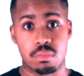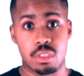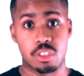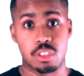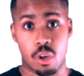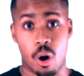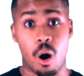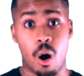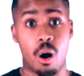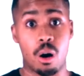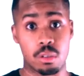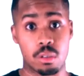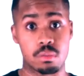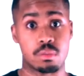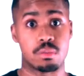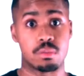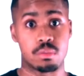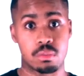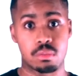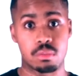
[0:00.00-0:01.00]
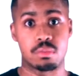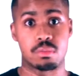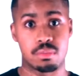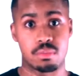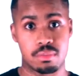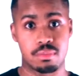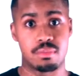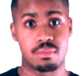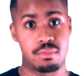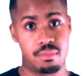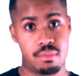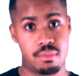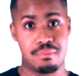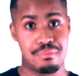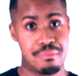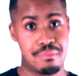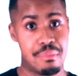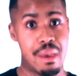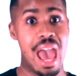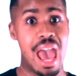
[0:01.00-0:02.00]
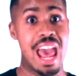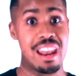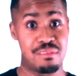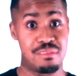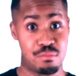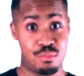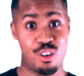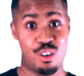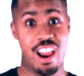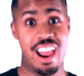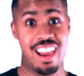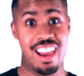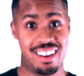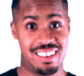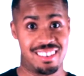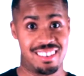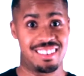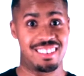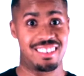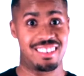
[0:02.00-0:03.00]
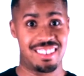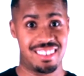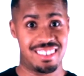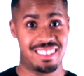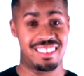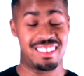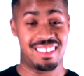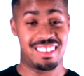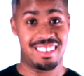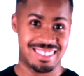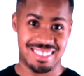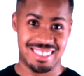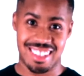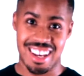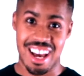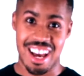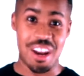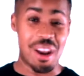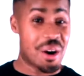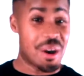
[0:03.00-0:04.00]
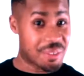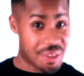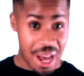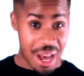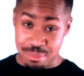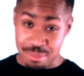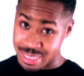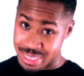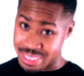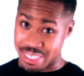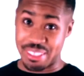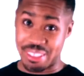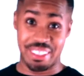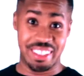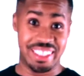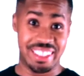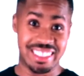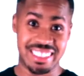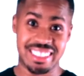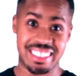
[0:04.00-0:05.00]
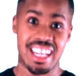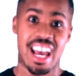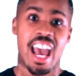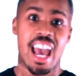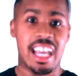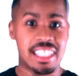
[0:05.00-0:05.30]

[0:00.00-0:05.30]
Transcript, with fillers: It's called man brain. boy, if you don't stop. No, I'm serious.